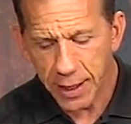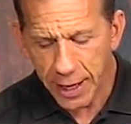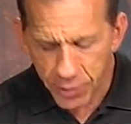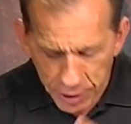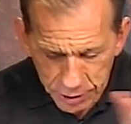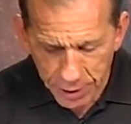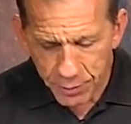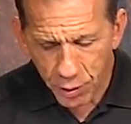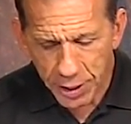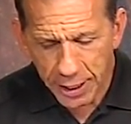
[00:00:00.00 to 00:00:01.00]
and you can see them
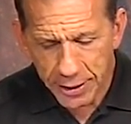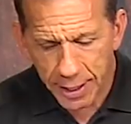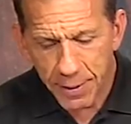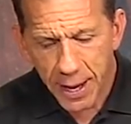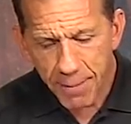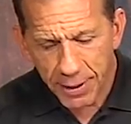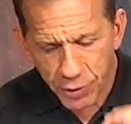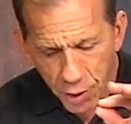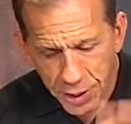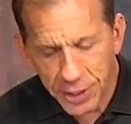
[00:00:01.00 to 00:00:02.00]
during the nighttime. But
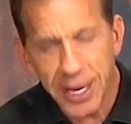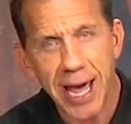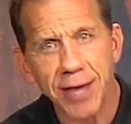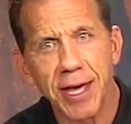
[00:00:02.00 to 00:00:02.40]
during the day,